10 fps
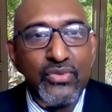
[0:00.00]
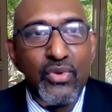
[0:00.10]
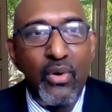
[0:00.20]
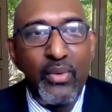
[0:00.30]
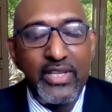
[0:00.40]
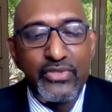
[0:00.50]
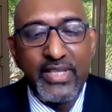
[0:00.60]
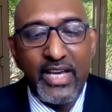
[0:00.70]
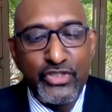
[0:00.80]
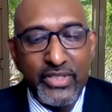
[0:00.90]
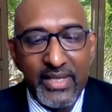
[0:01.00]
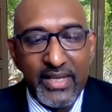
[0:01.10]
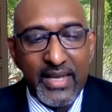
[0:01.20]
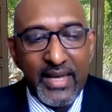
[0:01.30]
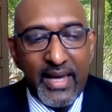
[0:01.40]
no introduction.
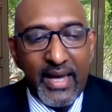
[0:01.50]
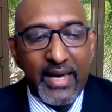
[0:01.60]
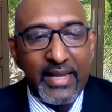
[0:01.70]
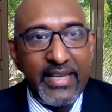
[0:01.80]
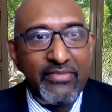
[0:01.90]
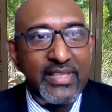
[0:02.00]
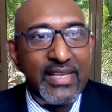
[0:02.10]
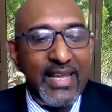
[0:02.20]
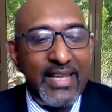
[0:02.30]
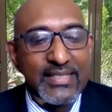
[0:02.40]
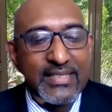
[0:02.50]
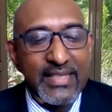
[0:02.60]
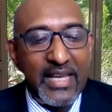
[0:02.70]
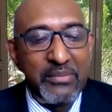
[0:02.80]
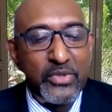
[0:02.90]
Nevertheless,
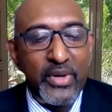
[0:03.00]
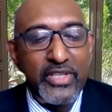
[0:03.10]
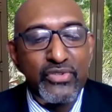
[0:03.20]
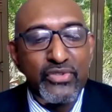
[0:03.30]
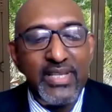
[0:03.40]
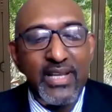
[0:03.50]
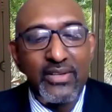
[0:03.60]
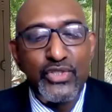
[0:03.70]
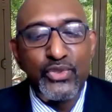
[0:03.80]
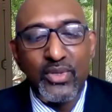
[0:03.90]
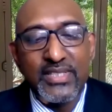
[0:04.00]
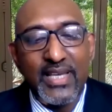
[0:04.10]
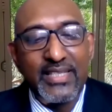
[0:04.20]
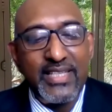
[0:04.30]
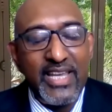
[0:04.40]
I'm going to read out a short
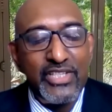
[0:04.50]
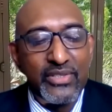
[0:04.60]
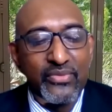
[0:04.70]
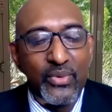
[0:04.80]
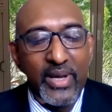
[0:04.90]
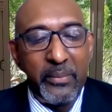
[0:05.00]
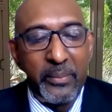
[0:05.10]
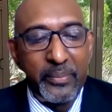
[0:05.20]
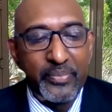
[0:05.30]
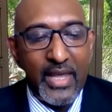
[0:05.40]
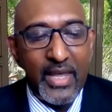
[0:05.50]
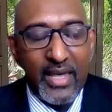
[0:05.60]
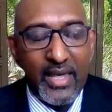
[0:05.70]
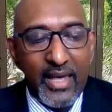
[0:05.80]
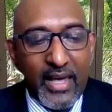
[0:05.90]
citation for him.
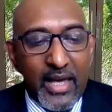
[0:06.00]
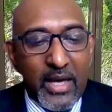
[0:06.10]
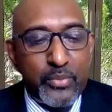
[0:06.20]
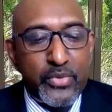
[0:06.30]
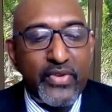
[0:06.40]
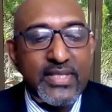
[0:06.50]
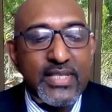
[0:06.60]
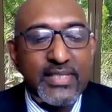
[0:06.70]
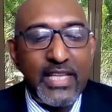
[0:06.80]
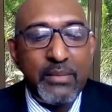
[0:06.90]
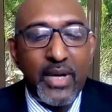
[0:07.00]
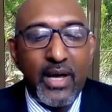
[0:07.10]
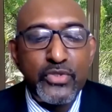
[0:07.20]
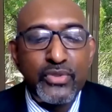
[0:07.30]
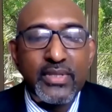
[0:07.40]
Professor Salim
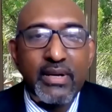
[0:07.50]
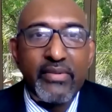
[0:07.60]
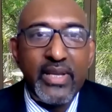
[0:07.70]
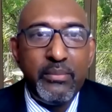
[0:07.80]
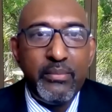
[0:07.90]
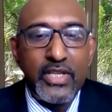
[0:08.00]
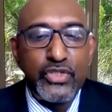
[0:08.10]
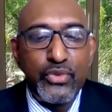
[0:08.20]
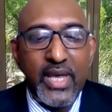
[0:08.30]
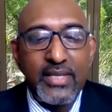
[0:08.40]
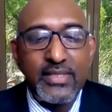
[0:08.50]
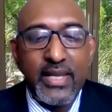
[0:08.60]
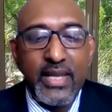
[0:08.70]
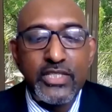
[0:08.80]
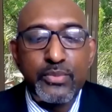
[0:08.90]
Abdool Karim is
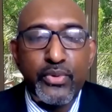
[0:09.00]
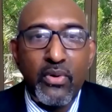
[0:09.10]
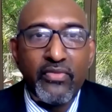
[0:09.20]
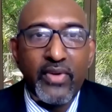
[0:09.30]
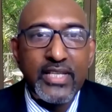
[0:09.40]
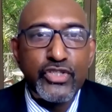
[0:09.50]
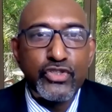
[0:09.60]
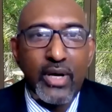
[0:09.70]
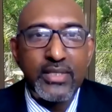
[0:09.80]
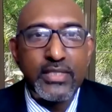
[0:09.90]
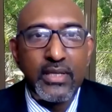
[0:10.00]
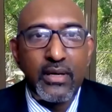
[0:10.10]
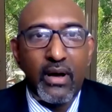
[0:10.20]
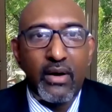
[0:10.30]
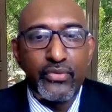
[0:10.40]
UKZN's Pro-Vice Chancellor
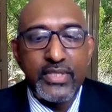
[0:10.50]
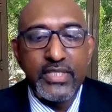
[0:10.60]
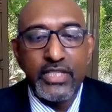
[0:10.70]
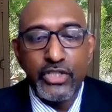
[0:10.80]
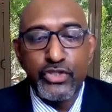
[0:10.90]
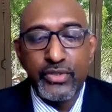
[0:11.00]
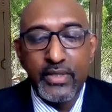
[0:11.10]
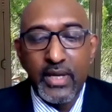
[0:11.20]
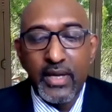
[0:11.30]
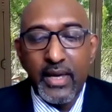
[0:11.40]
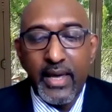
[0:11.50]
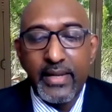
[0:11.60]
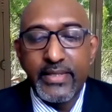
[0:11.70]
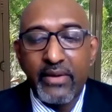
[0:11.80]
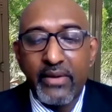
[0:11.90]
of Research
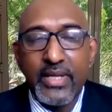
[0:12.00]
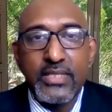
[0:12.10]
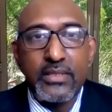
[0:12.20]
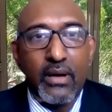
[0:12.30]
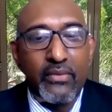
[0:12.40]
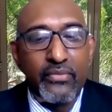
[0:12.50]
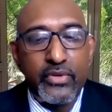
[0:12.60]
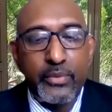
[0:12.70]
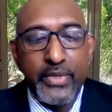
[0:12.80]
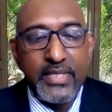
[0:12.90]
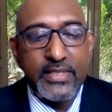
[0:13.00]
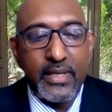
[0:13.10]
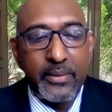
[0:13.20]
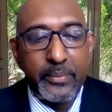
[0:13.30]
and Director of PRIS.